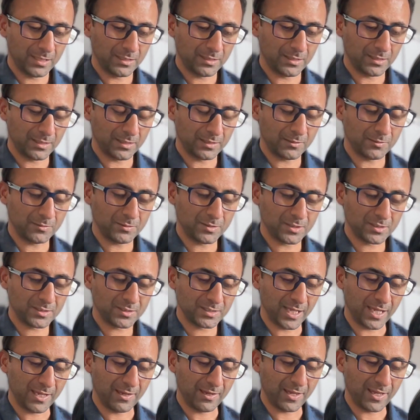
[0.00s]

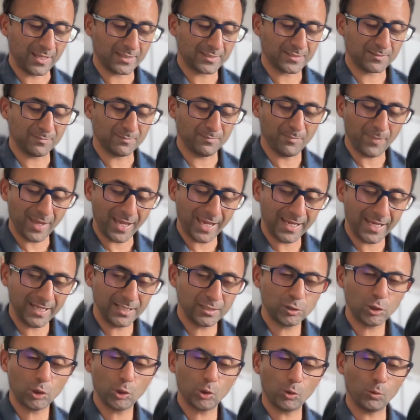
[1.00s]
It's
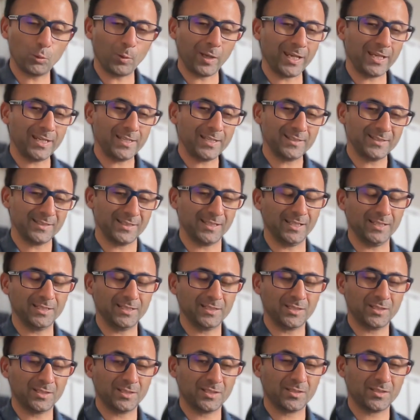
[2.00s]
made too easy
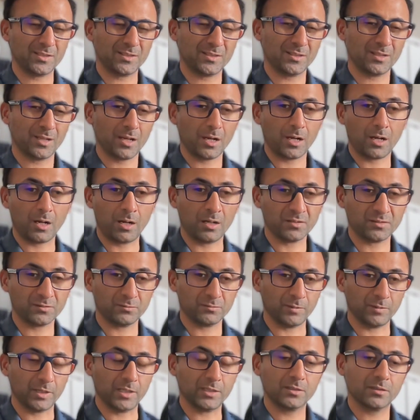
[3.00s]
to just ask the
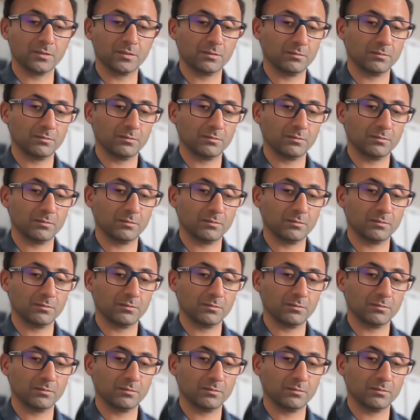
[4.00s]
reg,